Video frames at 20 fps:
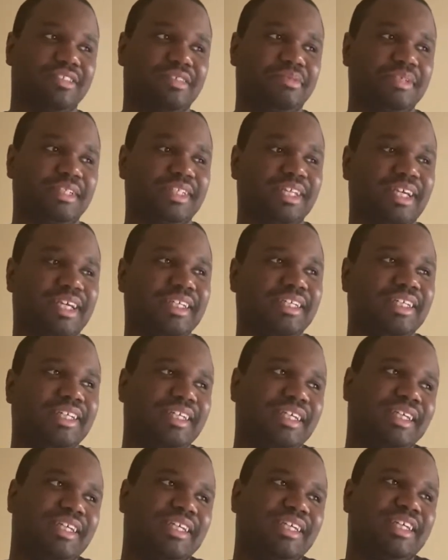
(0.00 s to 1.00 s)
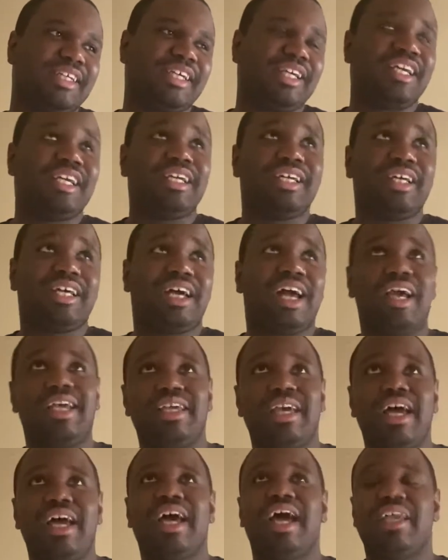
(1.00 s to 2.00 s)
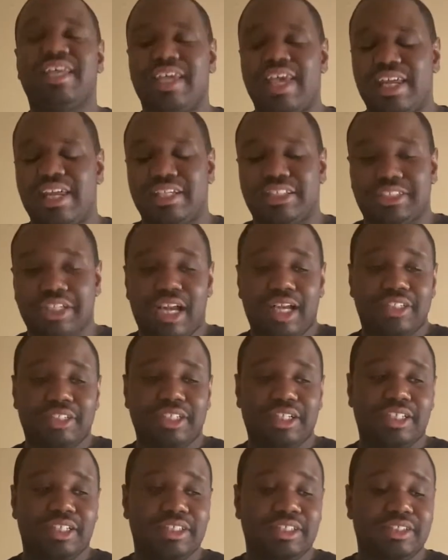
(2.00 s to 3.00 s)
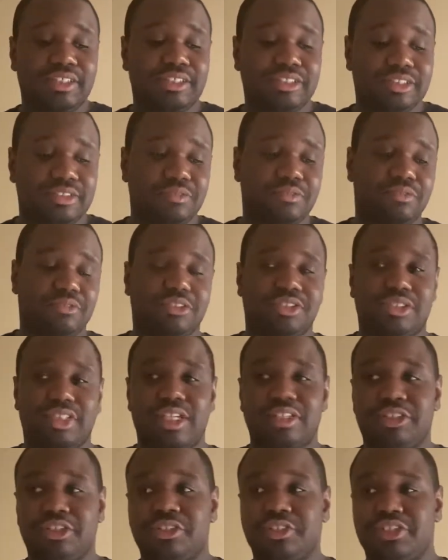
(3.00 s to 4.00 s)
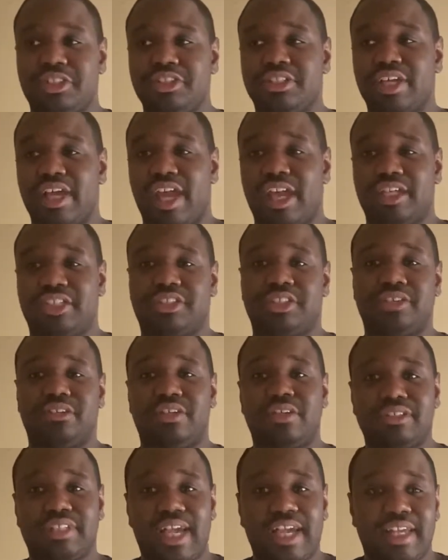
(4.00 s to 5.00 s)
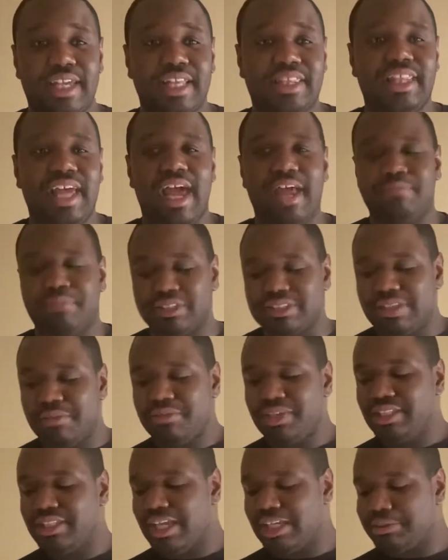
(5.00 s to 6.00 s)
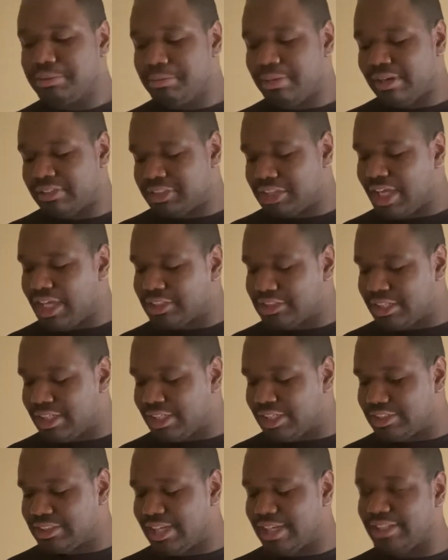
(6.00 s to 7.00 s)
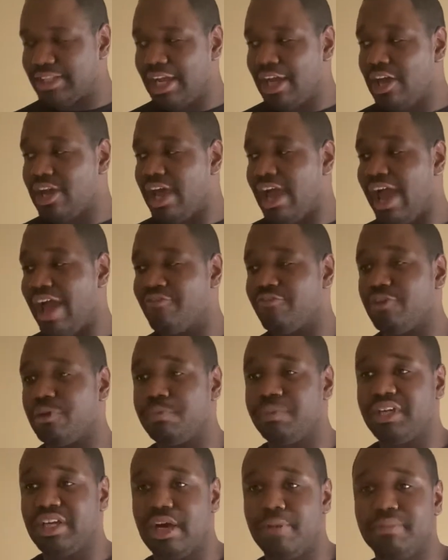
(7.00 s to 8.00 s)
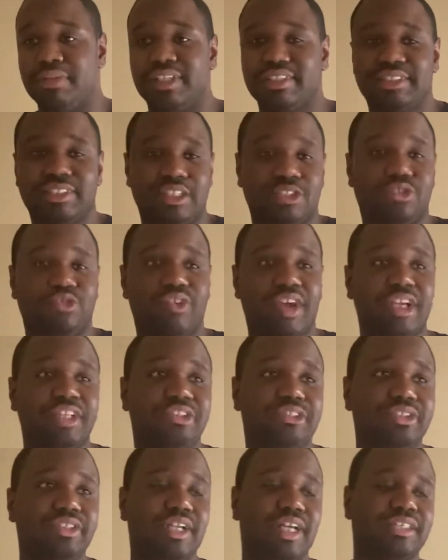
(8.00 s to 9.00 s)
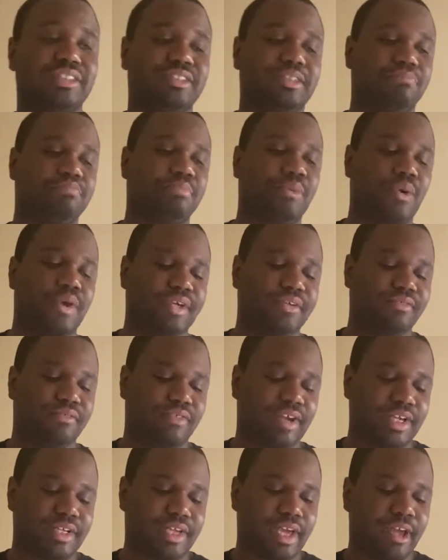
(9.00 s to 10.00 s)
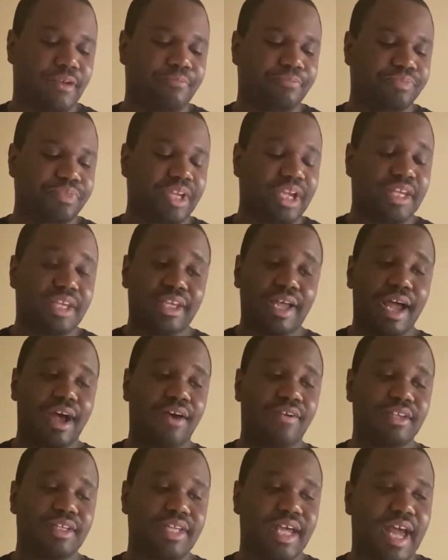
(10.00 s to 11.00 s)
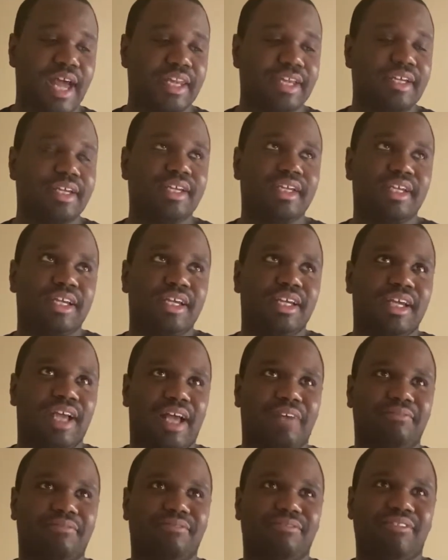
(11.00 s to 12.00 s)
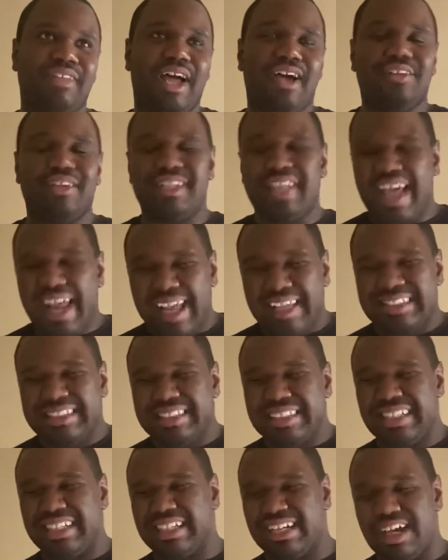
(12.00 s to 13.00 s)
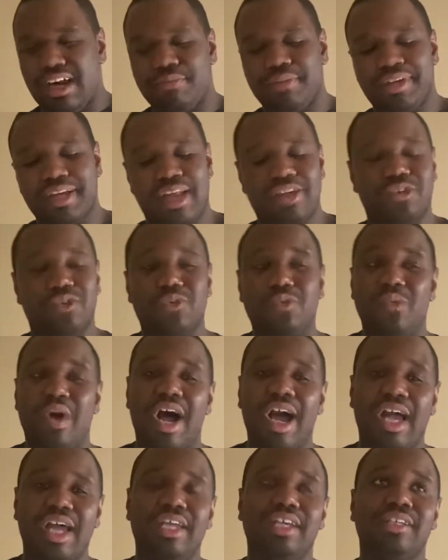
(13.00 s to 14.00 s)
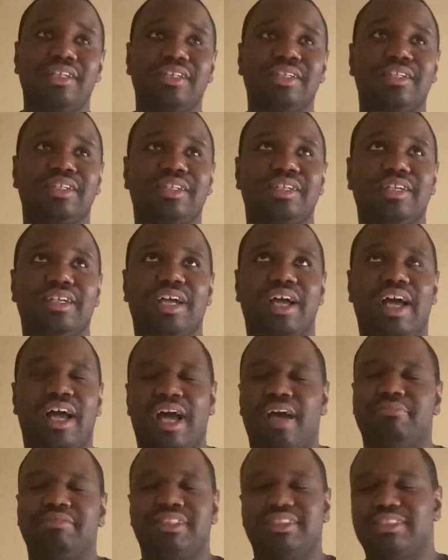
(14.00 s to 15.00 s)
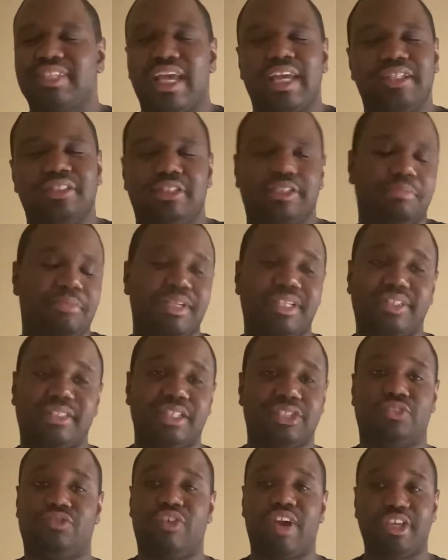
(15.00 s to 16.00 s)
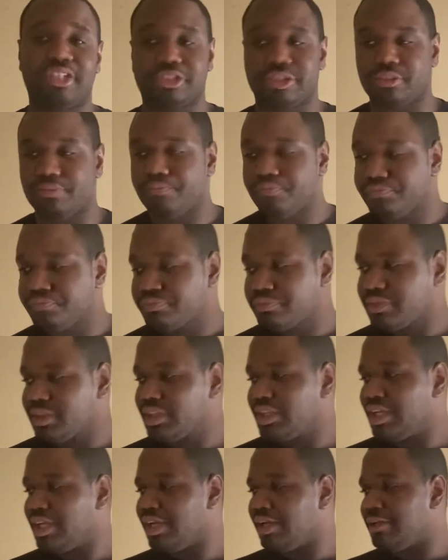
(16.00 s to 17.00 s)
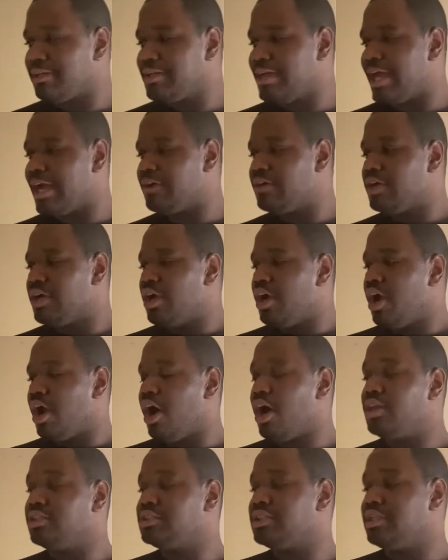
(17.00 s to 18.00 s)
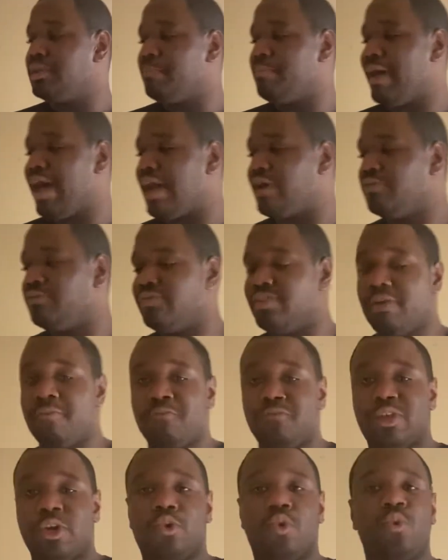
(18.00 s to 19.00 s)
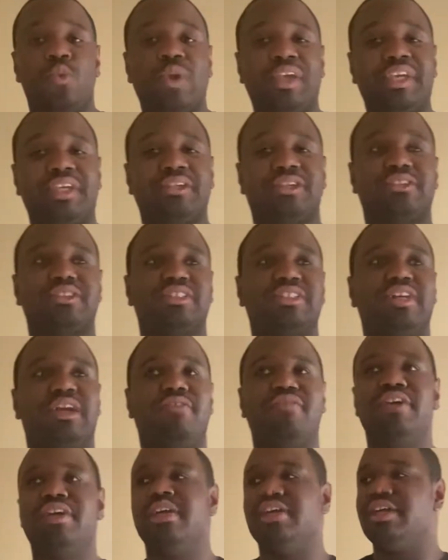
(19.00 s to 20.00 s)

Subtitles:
I mean, like, I get it. Cha-Cha says she's an HxEros. I get that. But something tells me about Cha-Cha is that they're going to have her becoming the Sixth Ranger at some point right now. Not only that, I see it coming. I don't know why. I'm just saying she could be the Sixth Ranger. Now, on to the battle, the queen herself.